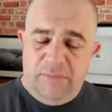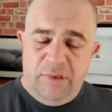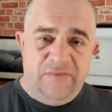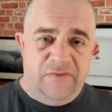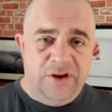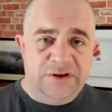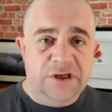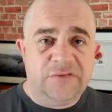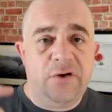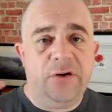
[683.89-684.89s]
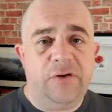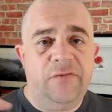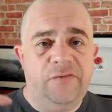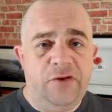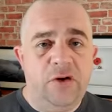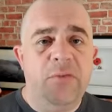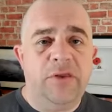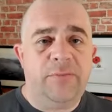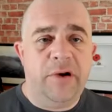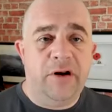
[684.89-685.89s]
advantage for a few month
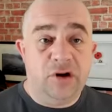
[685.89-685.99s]
period.